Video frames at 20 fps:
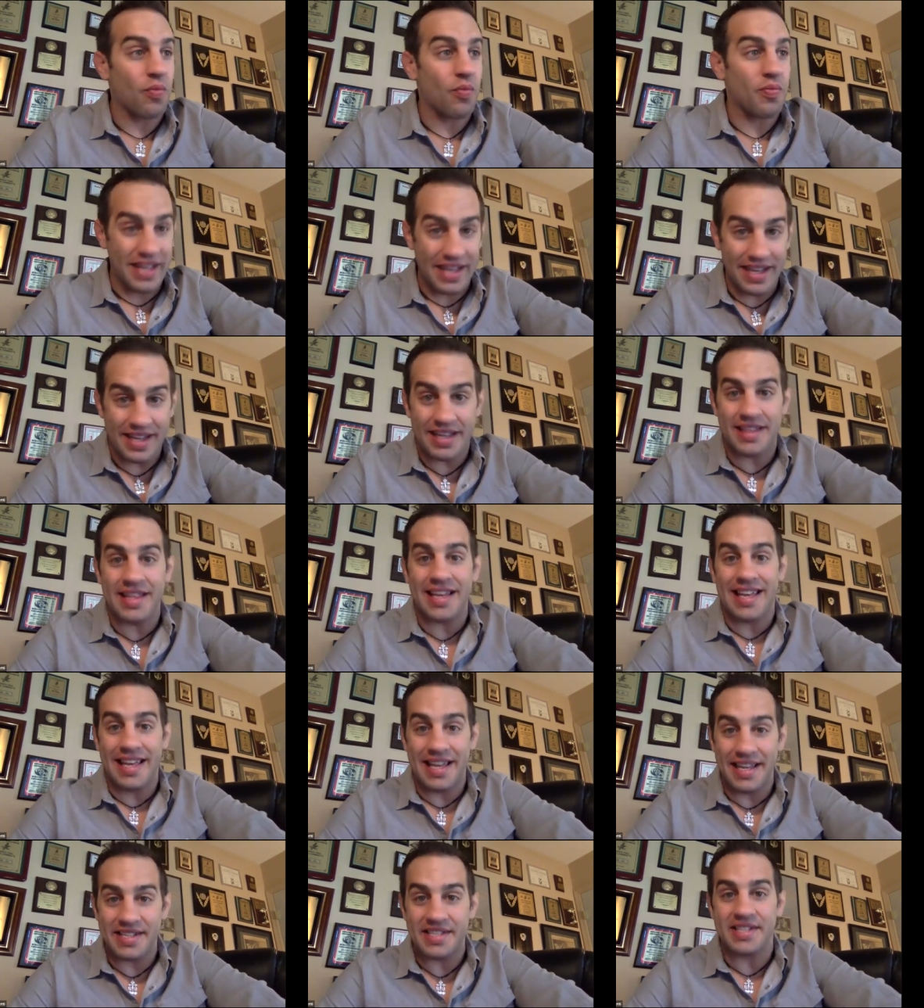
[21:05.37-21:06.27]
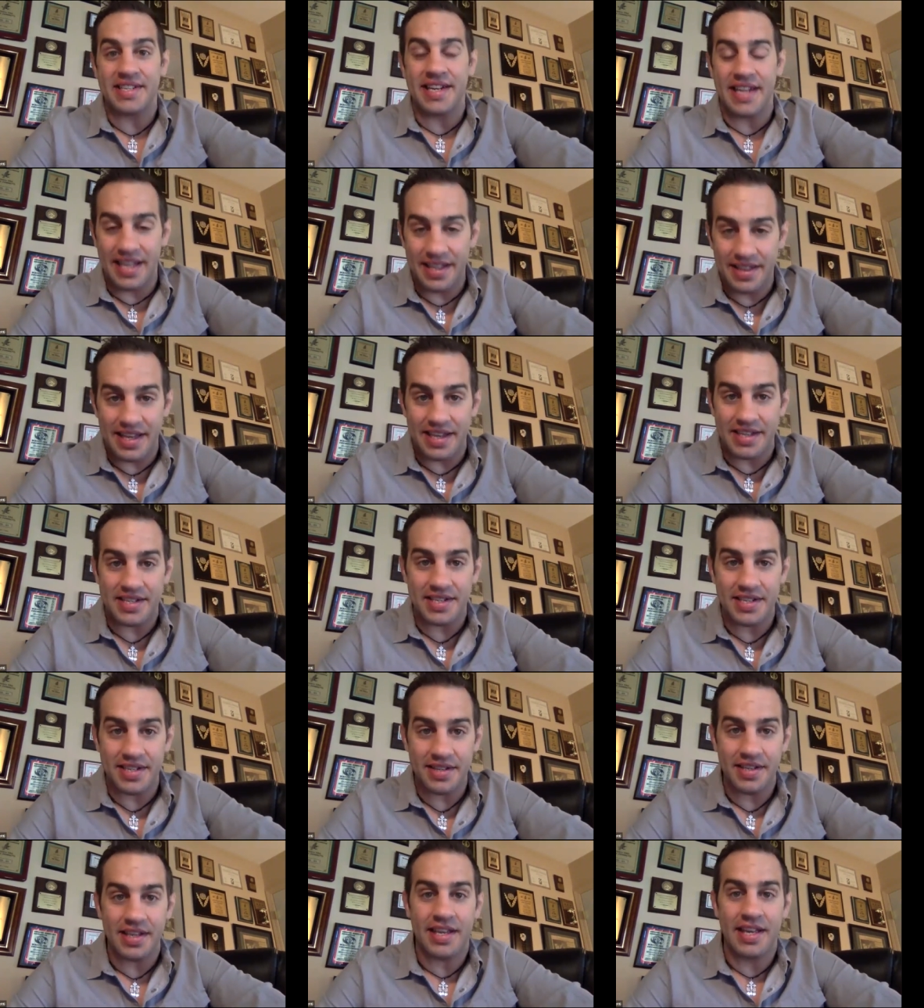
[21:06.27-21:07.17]
The kids need
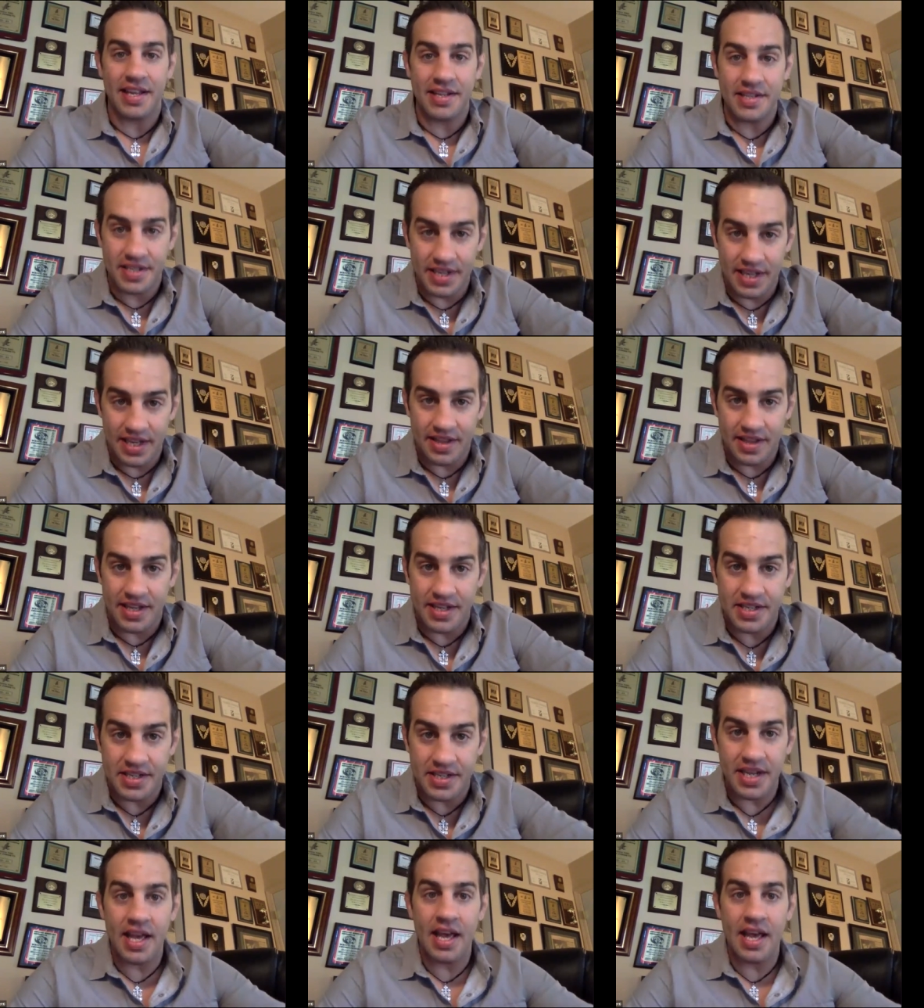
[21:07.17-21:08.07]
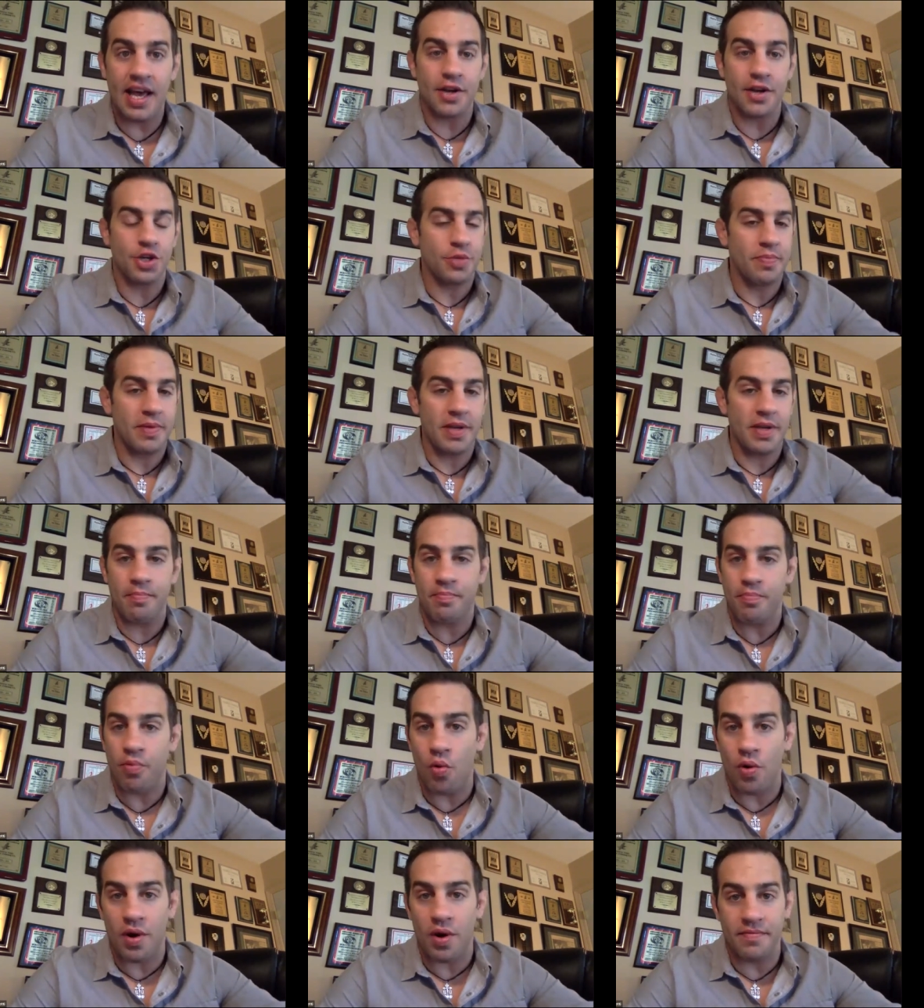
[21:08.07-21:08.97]
this. The kids need this, and it should be
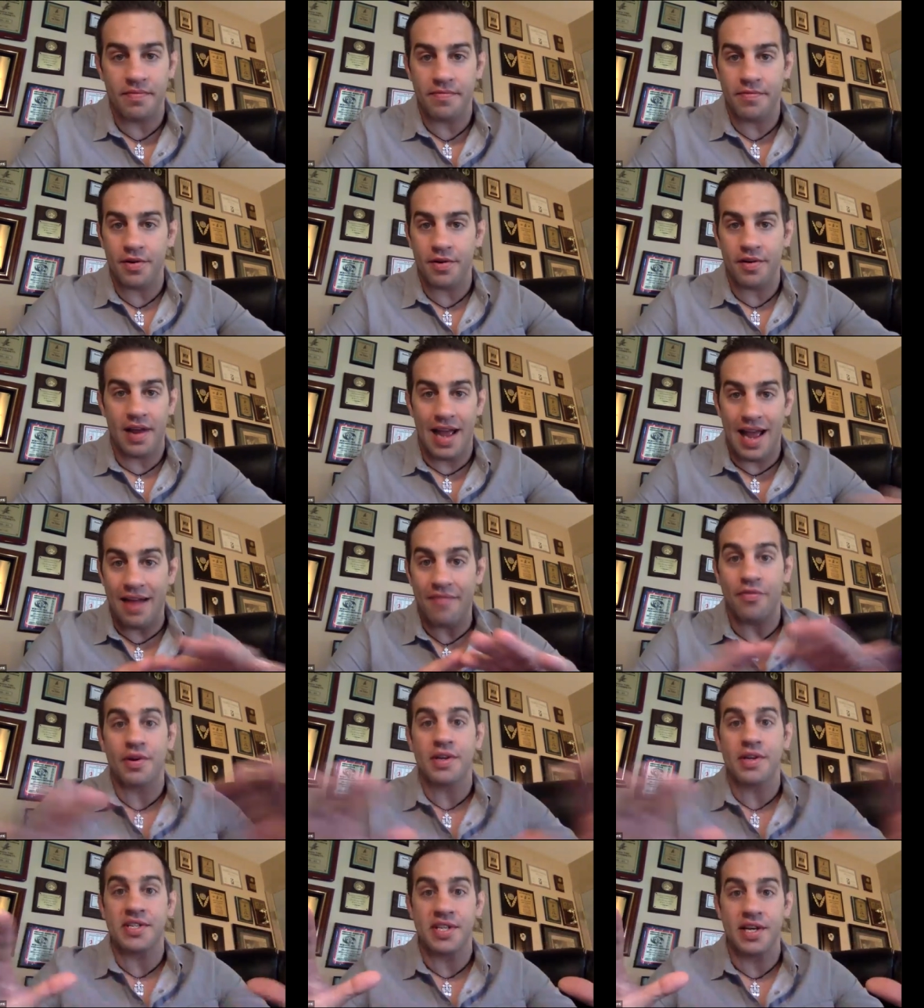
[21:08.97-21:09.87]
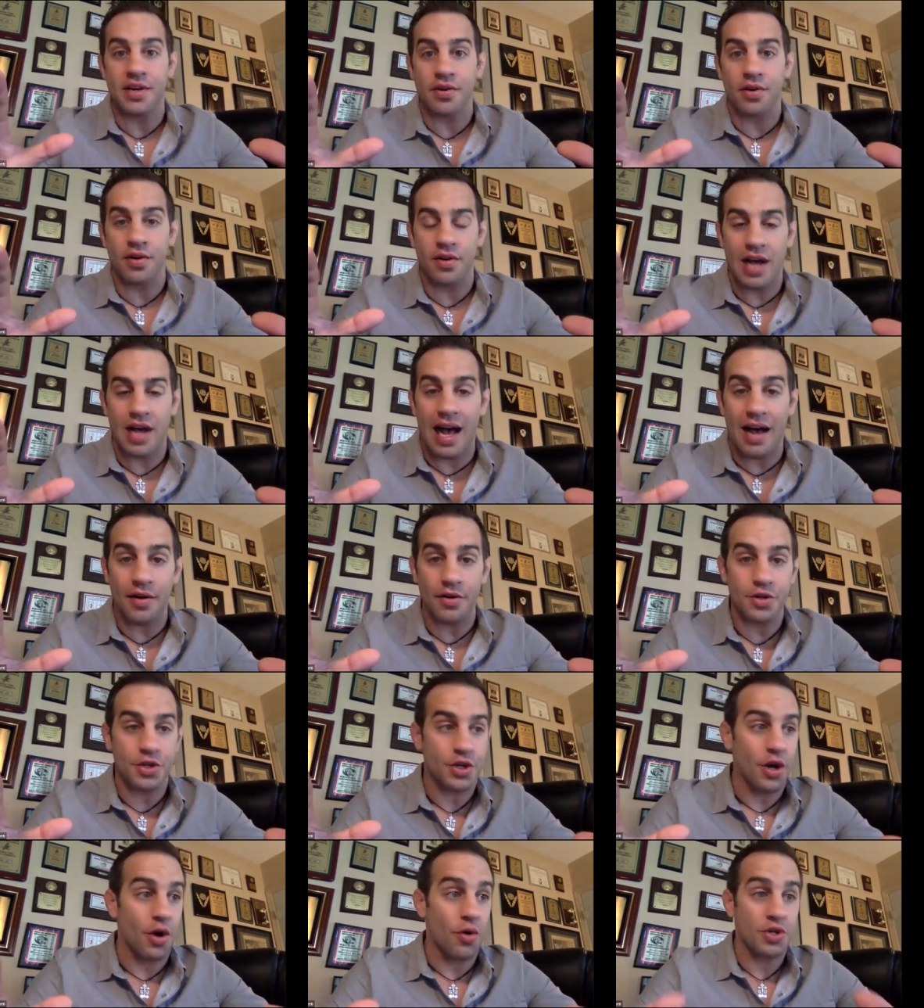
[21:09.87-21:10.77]
important for every single
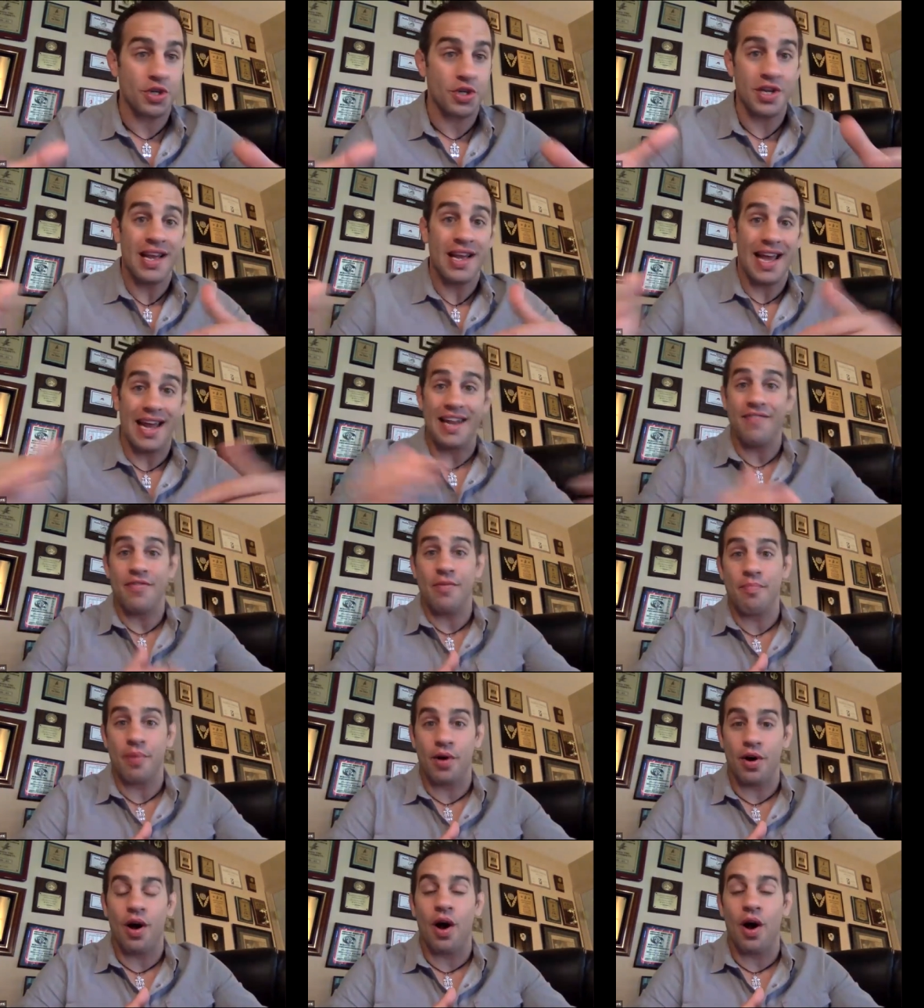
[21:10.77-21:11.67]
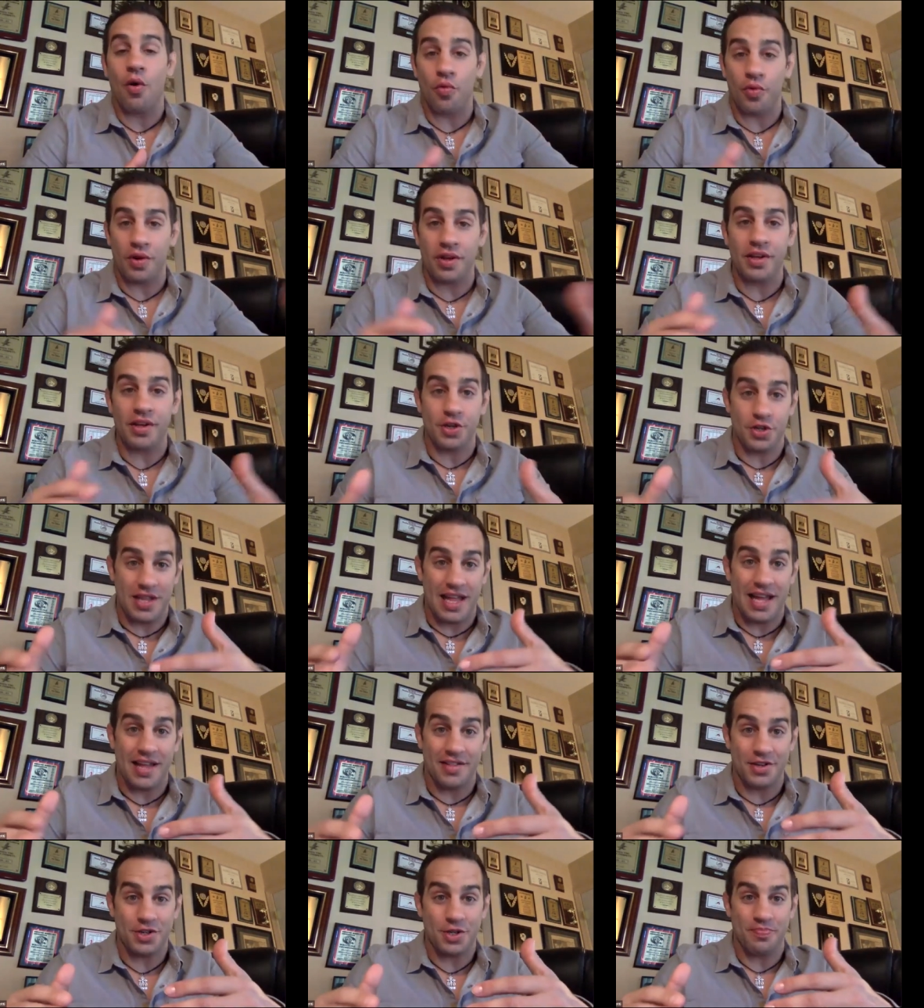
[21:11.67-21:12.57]
college coach and even below. Really,
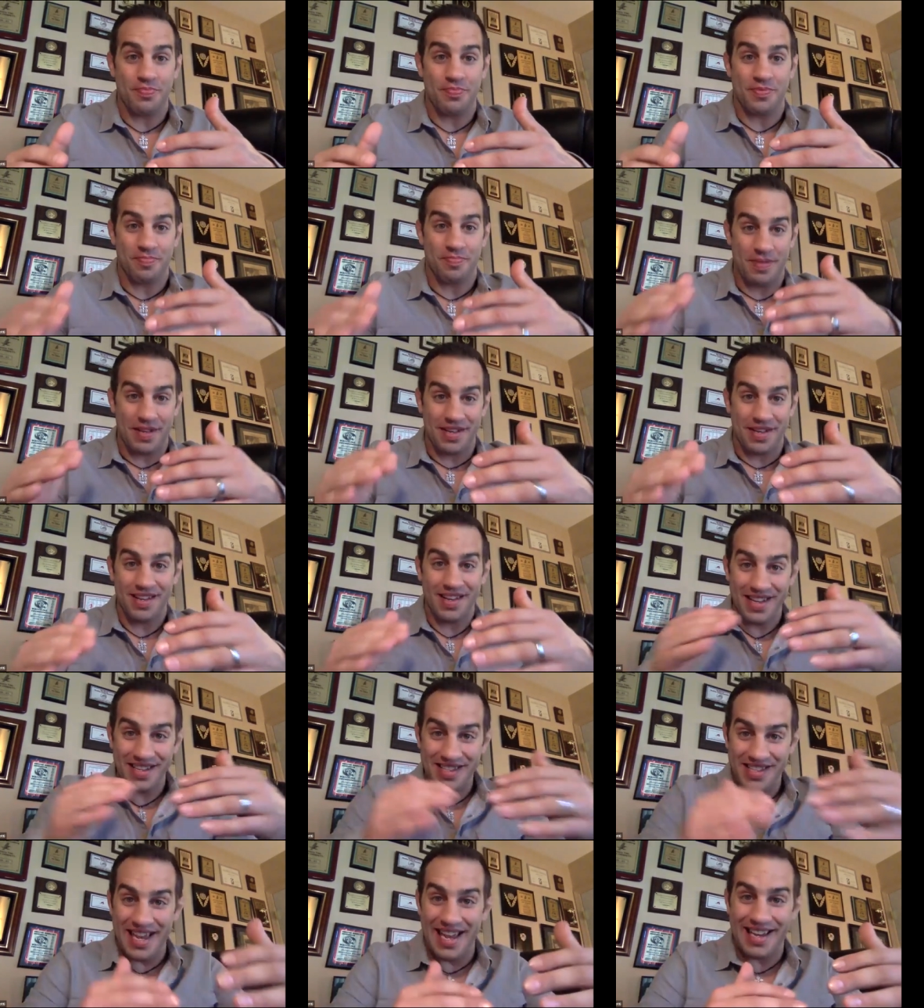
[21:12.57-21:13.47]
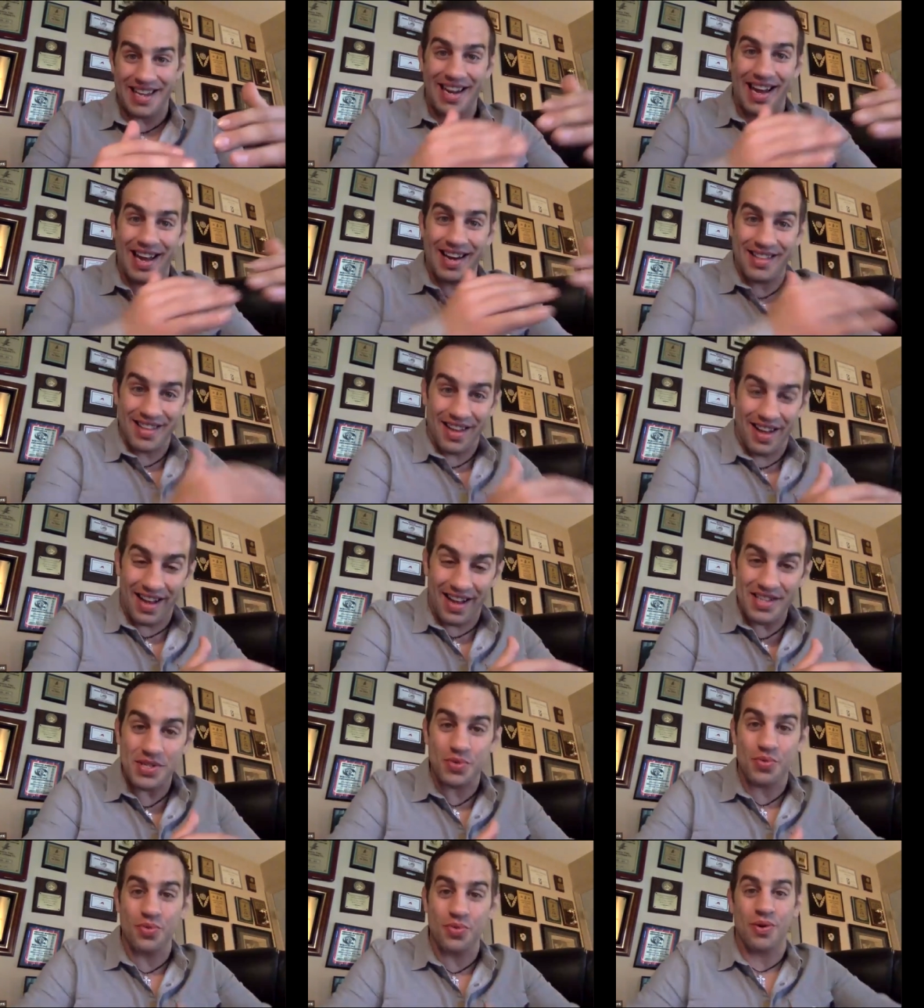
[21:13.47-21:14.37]
this should be taken on at the high
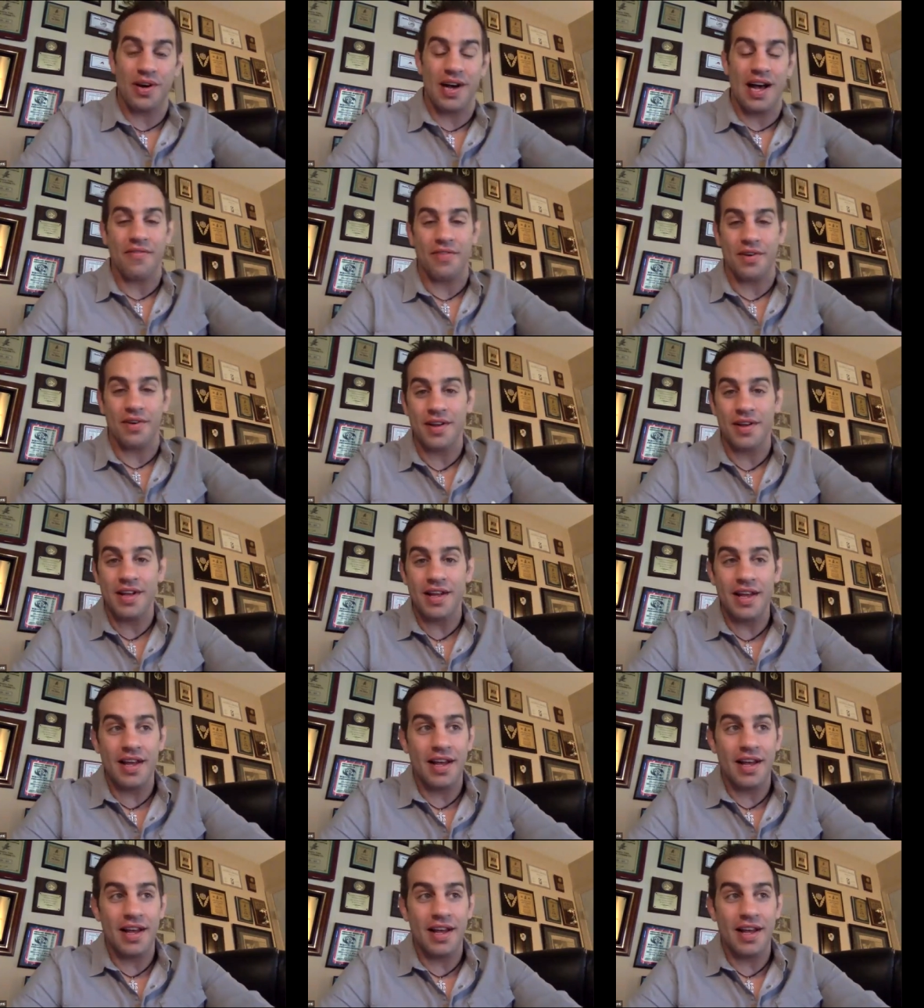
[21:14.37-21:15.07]
school level.